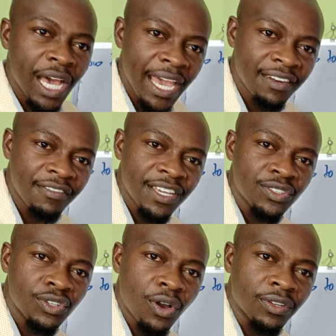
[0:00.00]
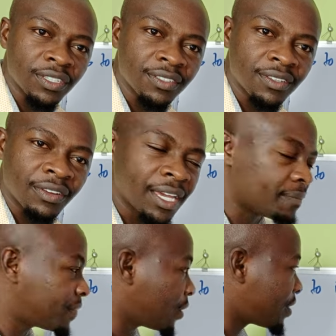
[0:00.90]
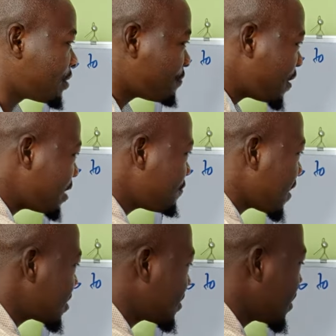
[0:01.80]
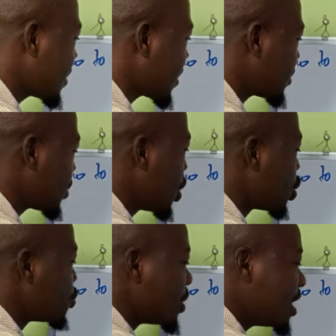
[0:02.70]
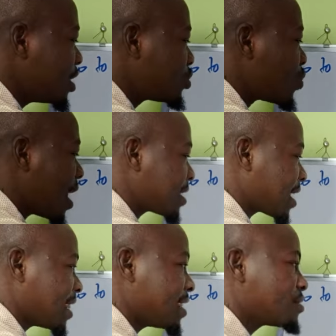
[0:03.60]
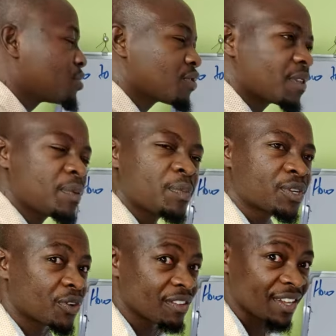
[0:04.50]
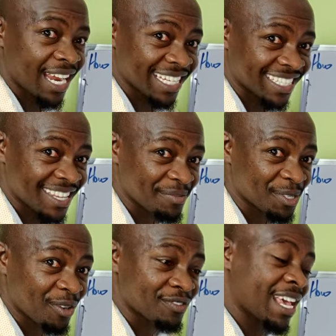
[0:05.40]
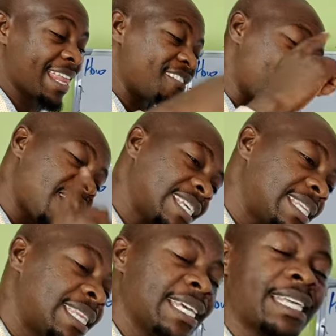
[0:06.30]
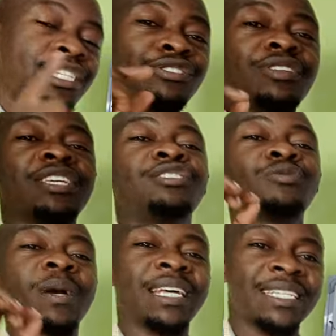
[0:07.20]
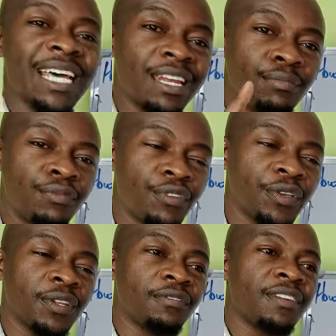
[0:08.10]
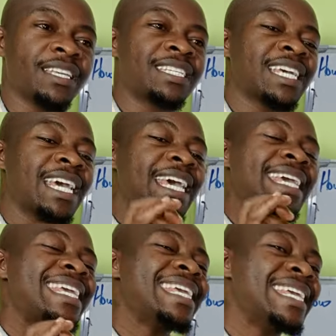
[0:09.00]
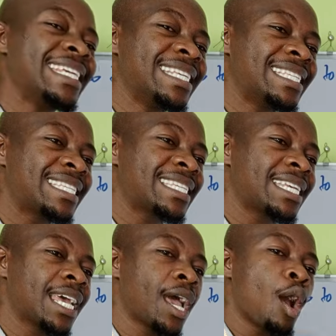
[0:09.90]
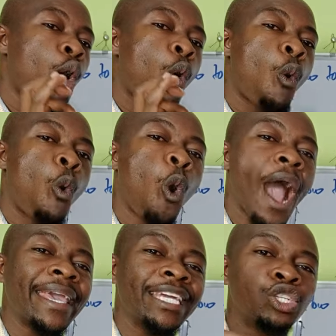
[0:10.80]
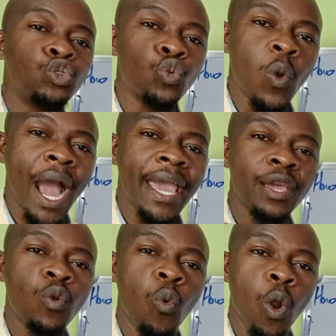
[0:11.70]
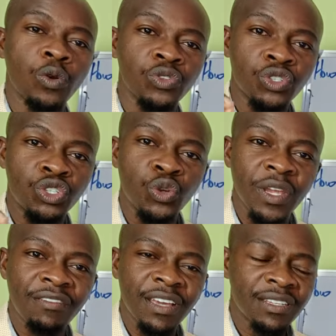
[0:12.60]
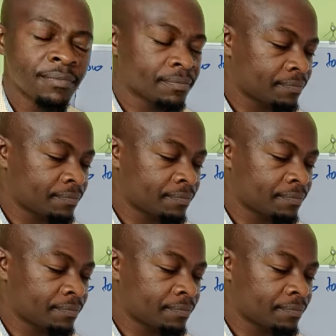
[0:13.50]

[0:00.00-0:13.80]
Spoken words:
I invest on. Okay. Now, the very first thing that you need to answer, and this most of the people don't even ask themselves, the first thing that you need to understand before you invest is, why do I want to invest?